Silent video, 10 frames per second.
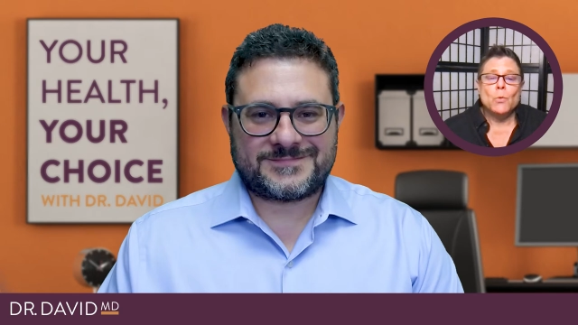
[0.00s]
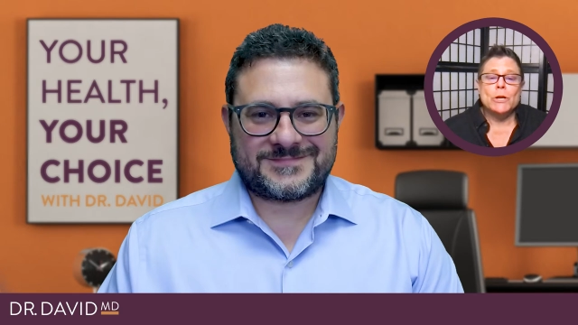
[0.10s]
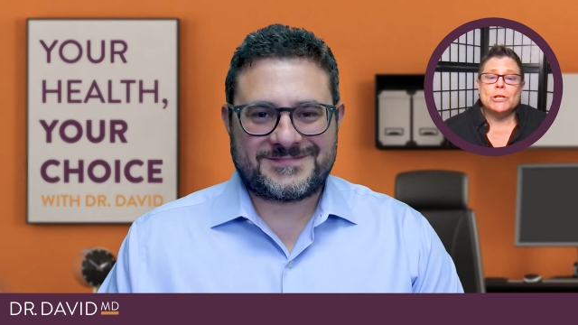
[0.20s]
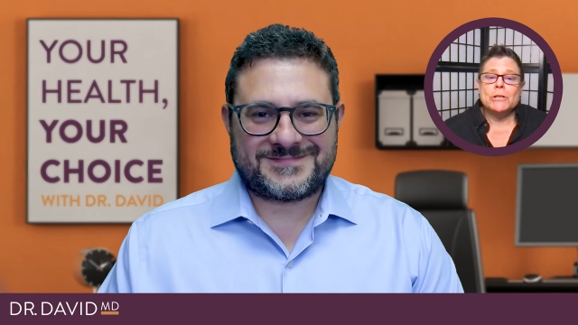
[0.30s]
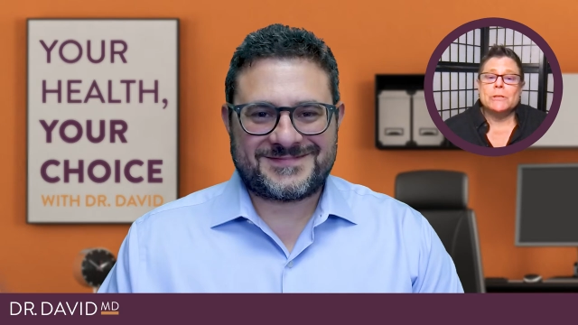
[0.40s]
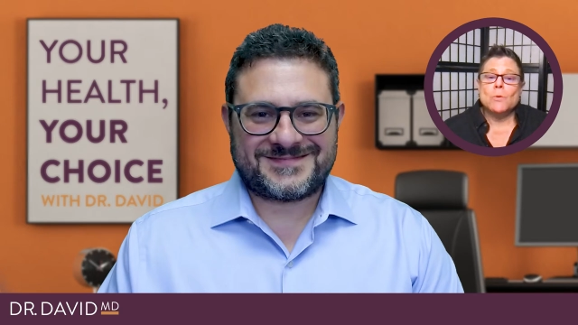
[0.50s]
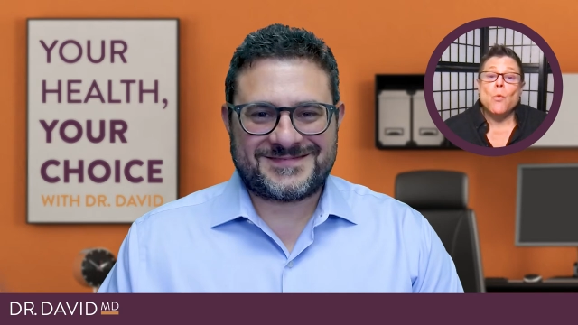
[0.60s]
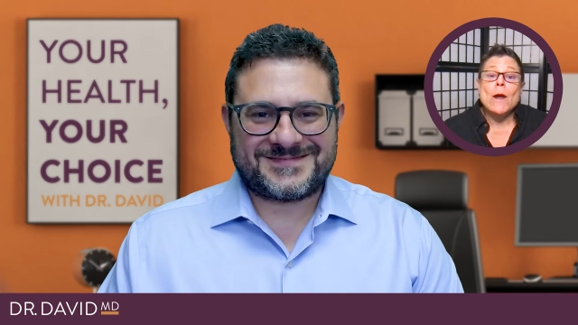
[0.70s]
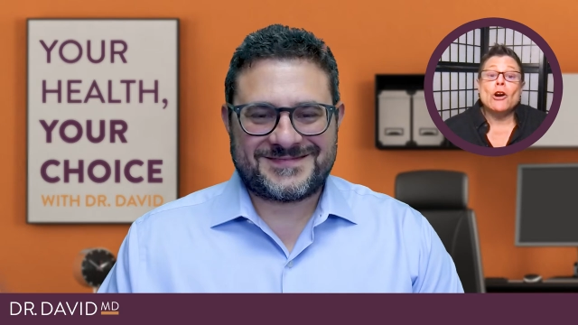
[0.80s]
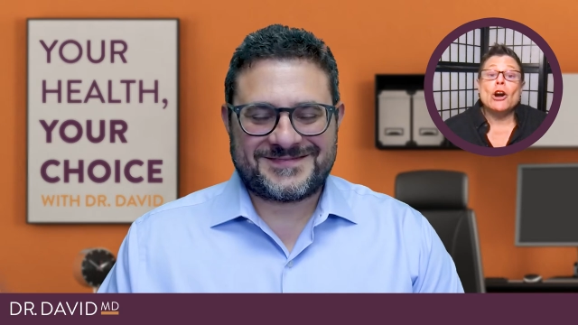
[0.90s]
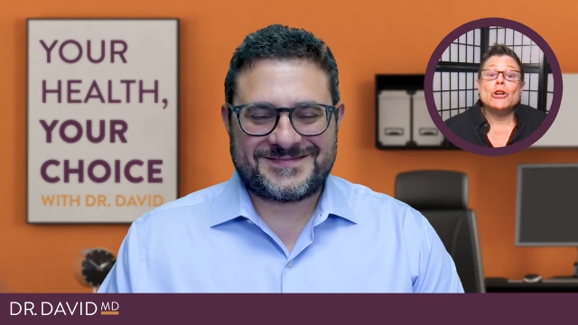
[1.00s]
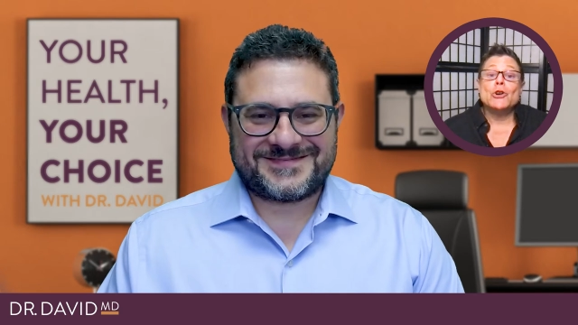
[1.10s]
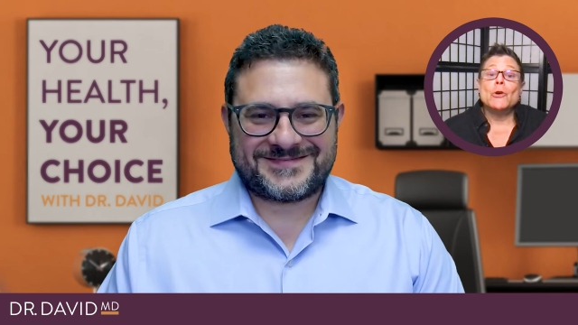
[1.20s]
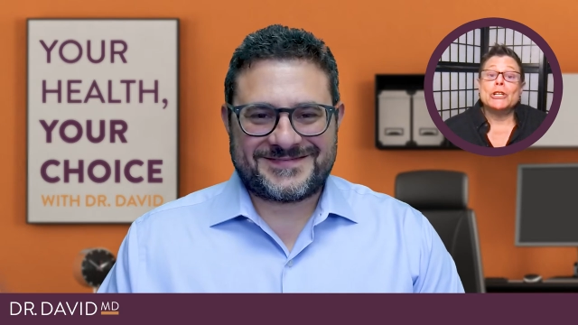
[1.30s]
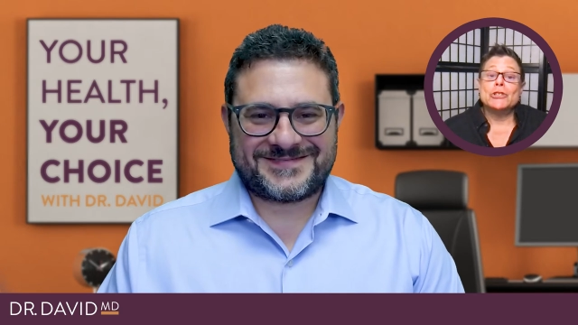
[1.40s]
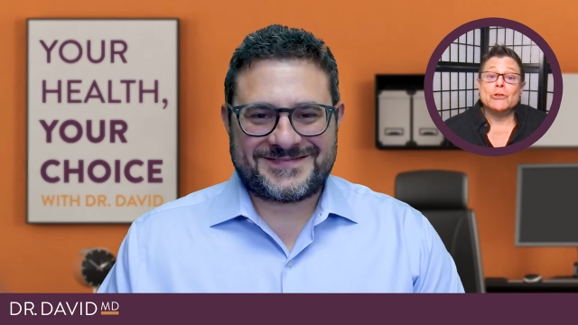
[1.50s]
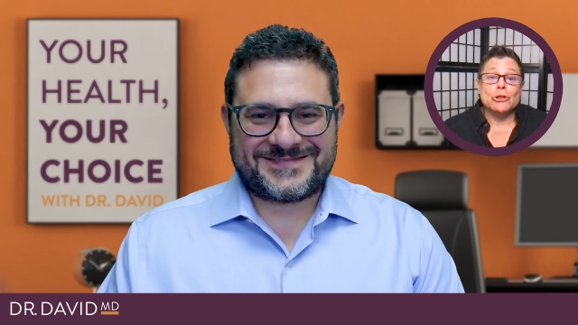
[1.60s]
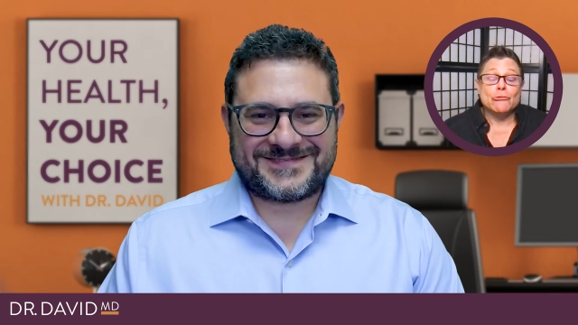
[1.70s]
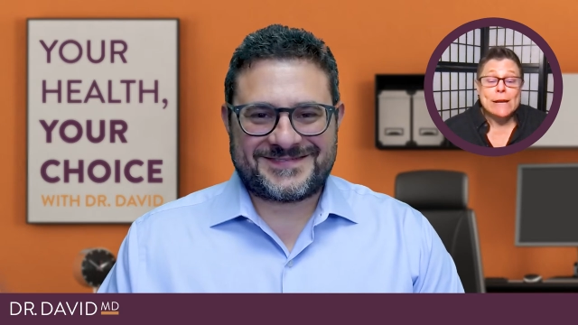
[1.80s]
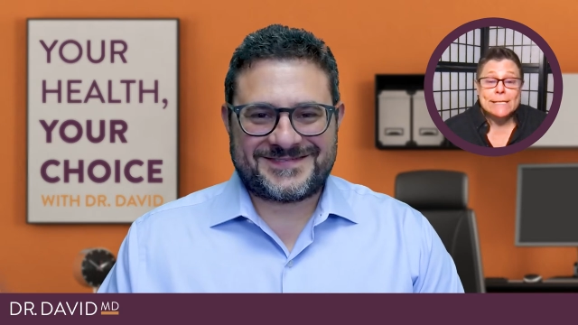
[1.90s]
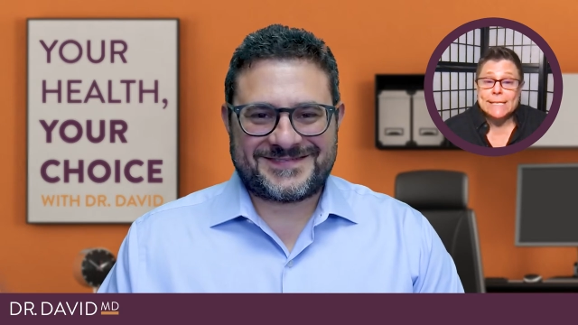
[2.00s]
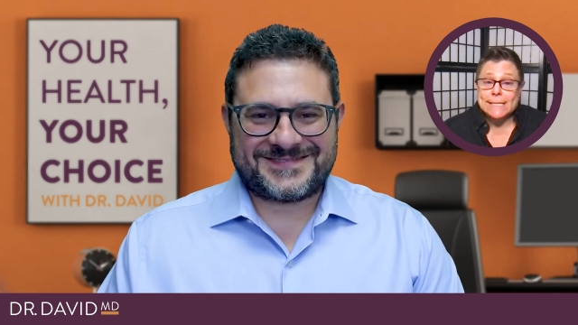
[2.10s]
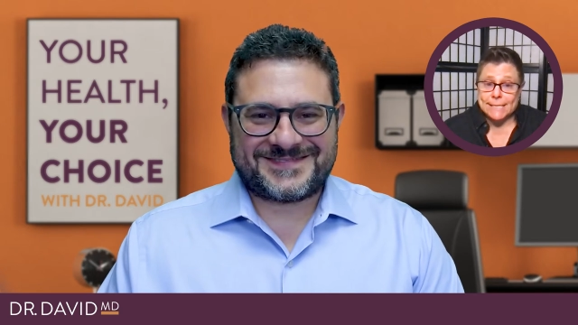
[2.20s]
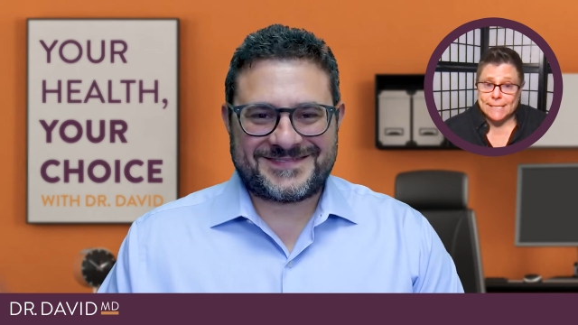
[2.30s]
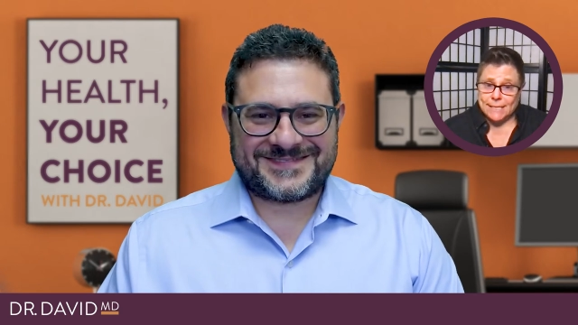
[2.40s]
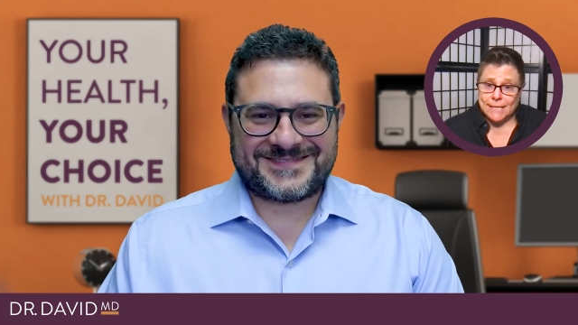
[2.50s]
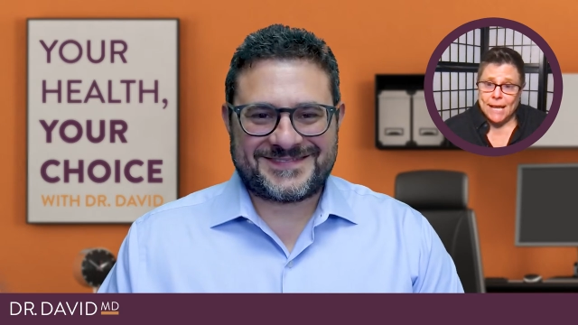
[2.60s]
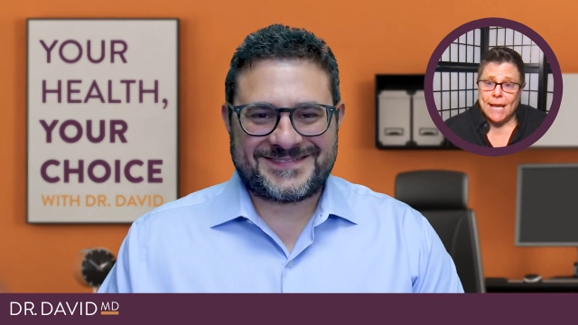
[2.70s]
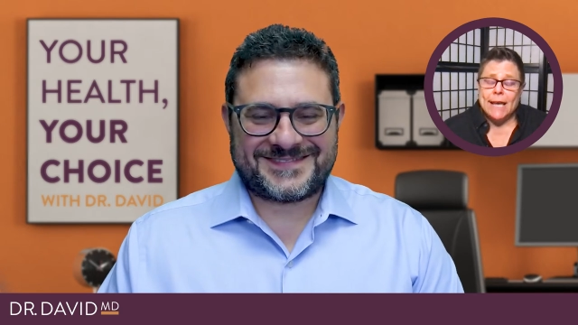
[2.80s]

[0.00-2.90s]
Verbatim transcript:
Speaker 1: which is where are you going to do your residency?